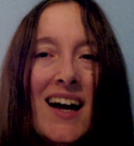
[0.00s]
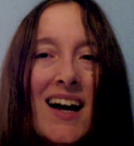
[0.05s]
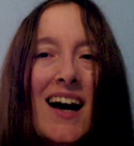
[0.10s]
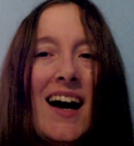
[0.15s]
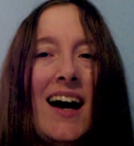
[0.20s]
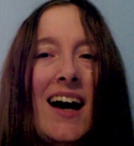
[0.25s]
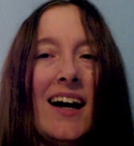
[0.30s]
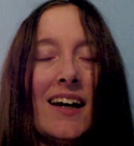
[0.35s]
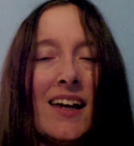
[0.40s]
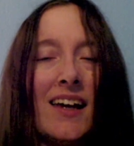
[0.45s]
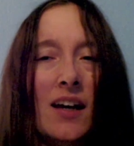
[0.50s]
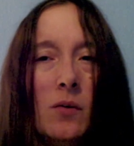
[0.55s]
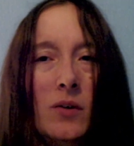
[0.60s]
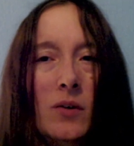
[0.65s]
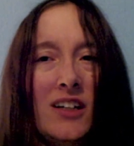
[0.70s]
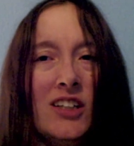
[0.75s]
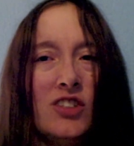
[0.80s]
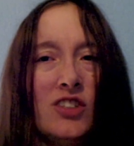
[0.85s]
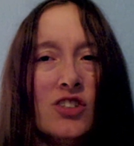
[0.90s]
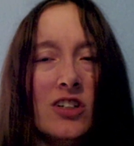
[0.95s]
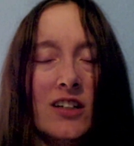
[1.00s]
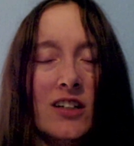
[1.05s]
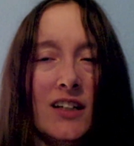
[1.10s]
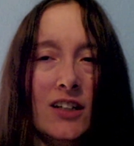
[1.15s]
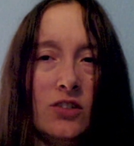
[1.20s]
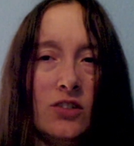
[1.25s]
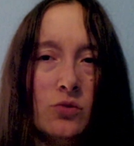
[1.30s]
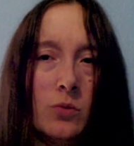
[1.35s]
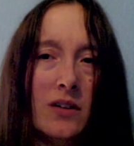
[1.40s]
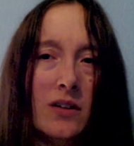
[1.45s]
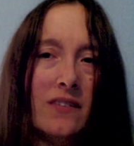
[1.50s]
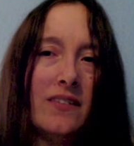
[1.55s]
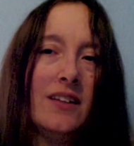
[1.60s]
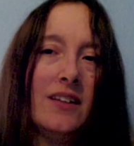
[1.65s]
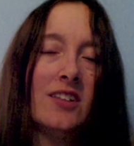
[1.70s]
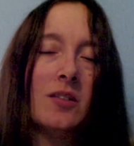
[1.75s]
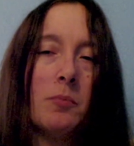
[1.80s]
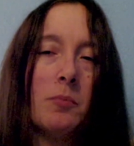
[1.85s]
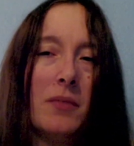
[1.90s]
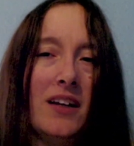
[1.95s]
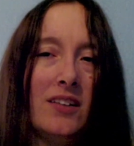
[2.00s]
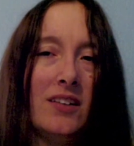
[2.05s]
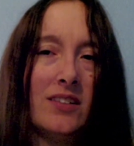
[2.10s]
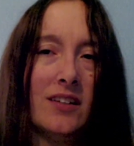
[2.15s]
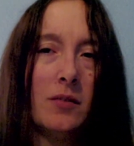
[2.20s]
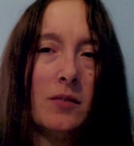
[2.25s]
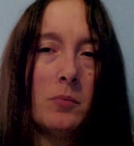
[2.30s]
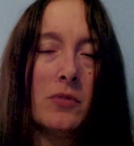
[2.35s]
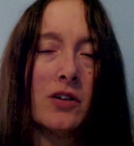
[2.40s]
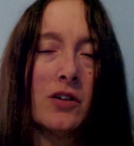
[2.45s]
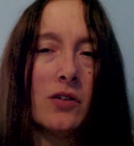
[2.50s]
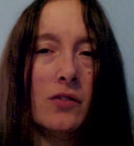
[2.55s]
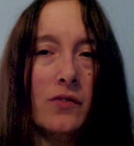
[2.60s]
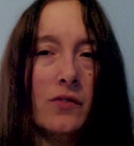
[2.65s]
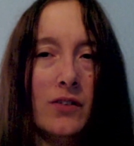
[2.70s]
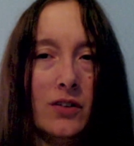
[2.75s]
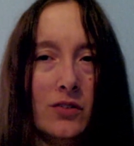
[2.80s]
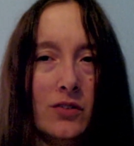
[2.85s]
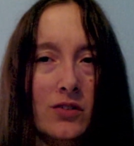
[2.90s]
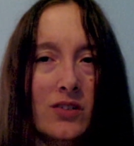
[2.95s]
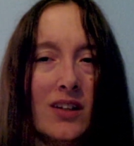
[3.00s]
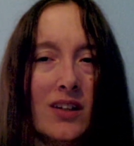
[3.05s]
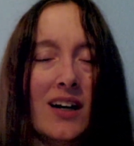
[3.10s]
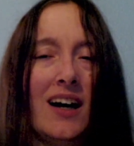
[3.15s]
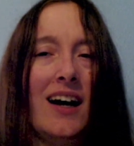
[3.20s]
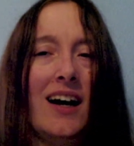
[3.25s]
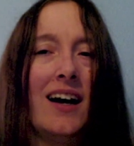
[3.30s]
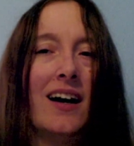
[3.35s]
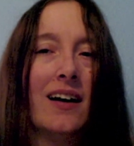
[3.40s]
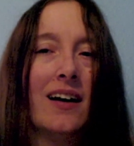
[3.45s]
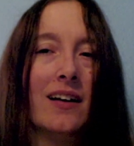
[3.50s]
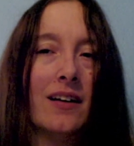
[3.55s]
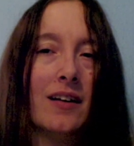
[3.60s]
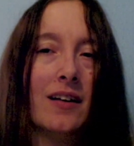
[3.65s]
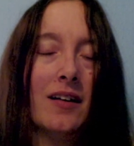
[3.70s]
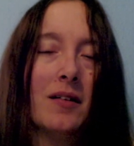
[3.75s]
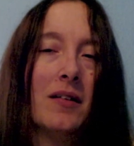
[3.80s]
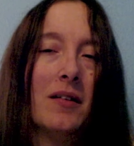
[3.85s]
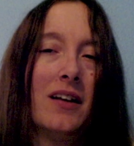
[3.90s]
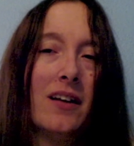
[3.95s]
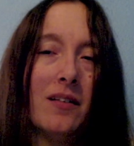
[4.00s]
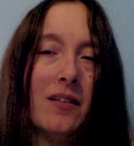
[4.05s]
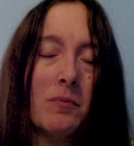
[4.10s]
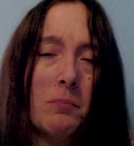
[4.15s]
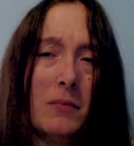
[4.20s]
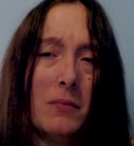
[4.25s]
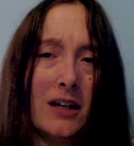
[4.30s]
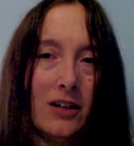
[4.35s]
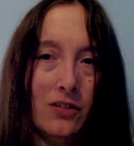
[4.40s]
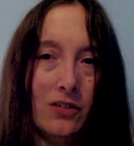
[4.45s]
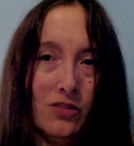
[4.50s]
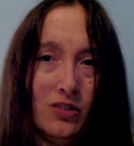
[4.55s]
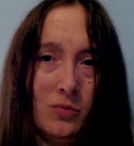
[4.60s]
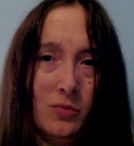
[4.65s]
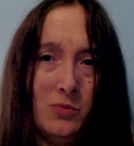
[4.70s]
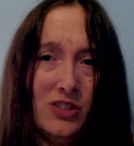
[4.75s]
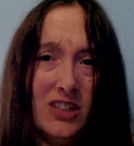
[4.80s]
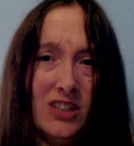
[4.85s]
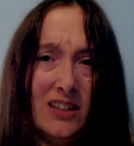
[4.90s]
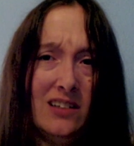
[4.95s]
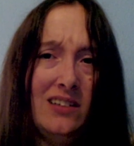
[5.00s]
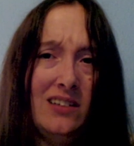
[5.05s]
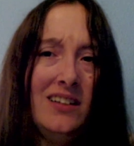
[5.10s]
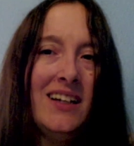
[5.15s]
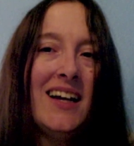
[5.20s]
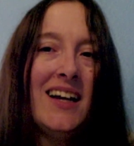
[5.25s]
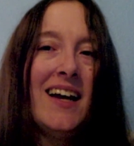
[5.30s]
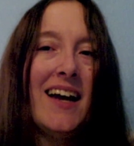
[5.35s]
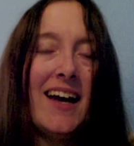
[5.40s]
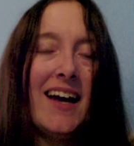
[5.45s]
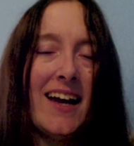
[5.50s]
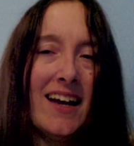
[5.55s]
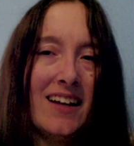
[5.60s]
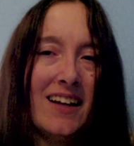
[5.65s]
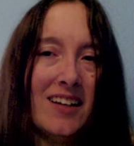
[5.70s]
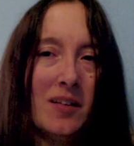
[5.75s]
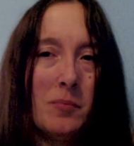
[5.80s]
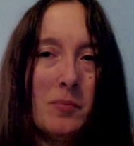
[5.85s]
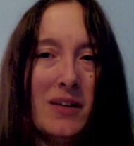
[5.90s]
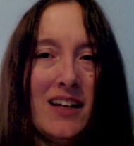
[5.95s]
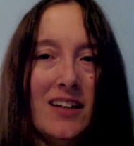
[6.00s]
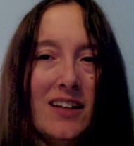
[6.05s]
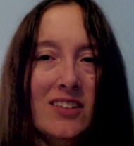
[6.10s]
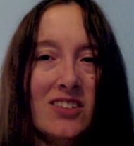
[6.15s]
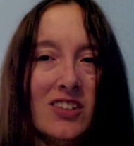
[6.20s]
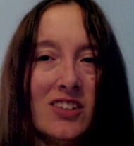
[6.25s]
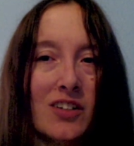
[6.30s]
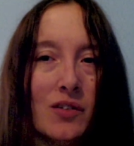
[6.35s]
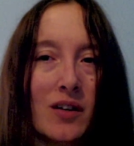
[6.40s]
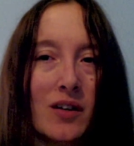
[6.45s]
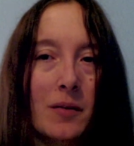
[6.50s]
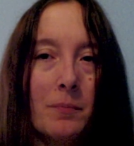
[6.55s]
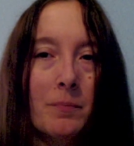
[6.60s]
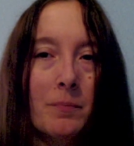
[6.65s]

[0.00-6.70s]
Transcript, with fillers: I can't wait to share each one of these amazing book reviews on my YouTube channel and on my Instagram.